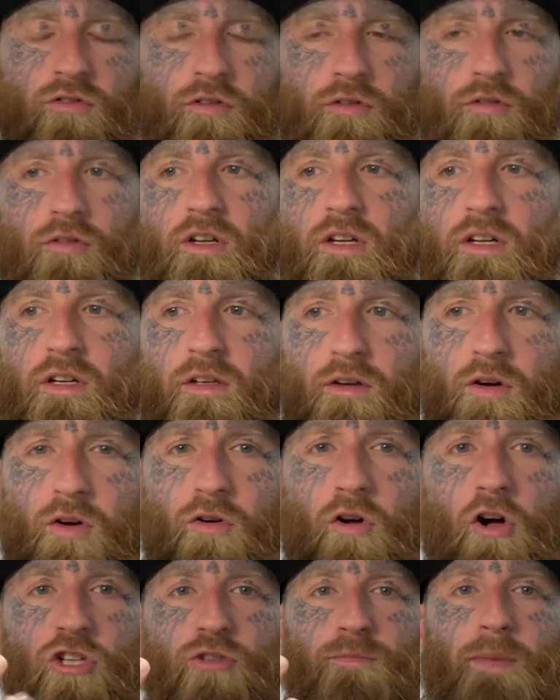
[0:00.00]
degree, no
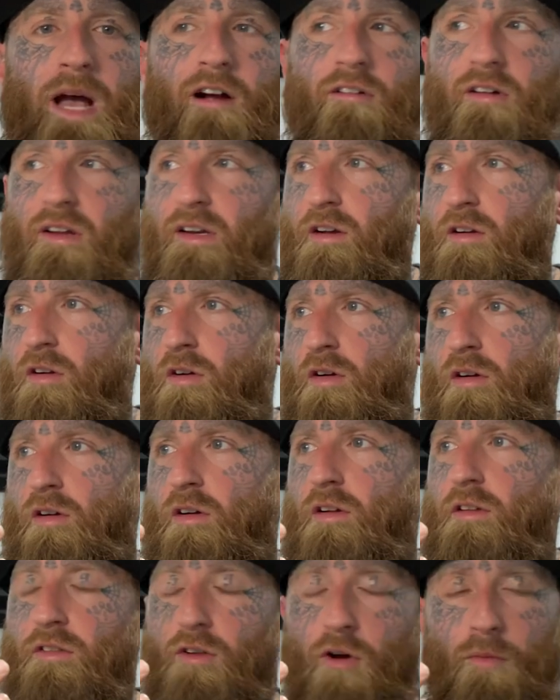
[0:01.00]
college background at
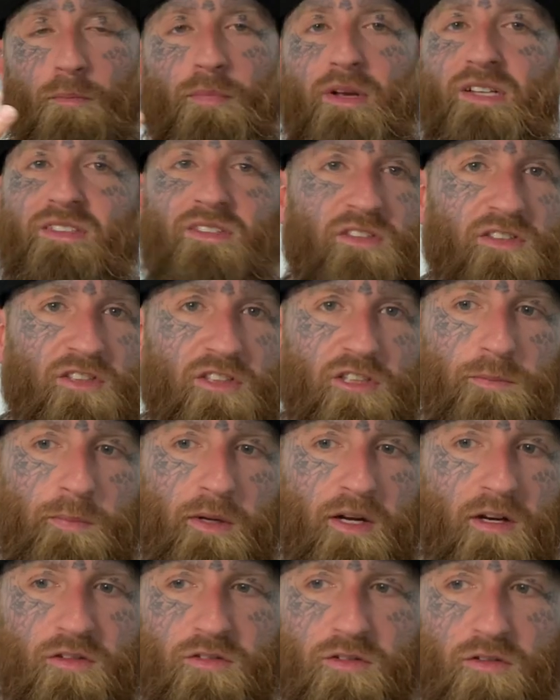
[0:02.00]
all, no business
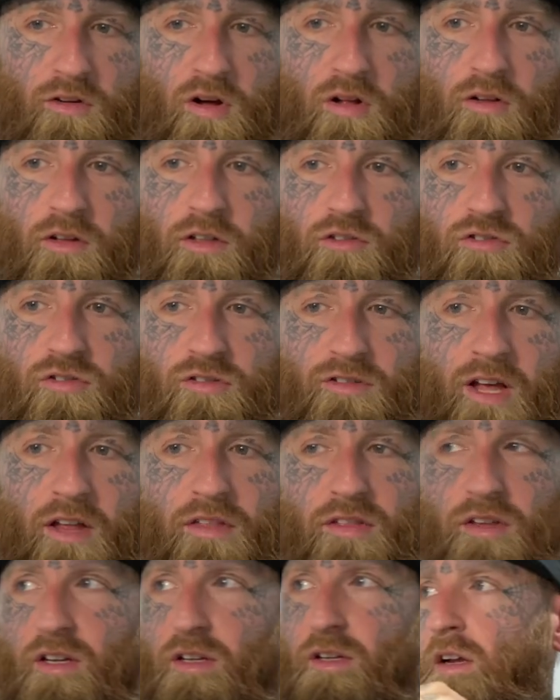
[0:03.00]
experience or knowledge,
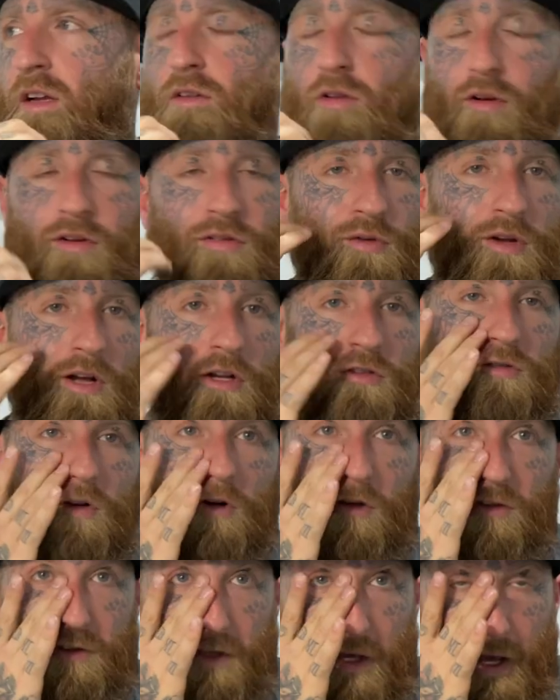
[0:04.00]
nothing. Took
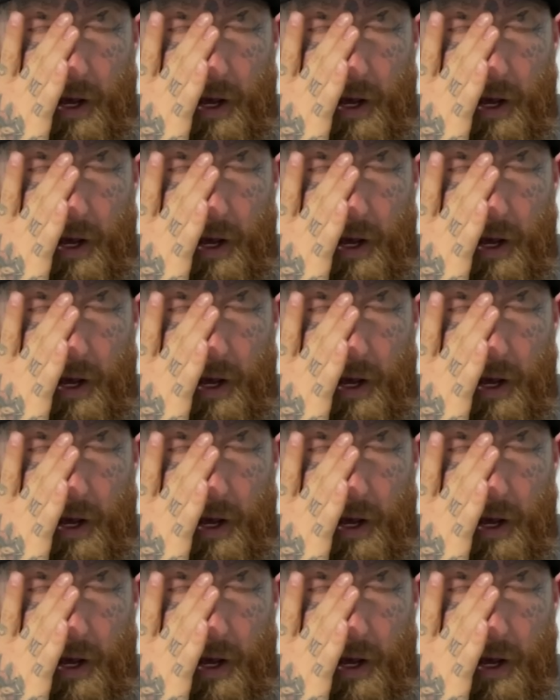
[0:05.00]
$300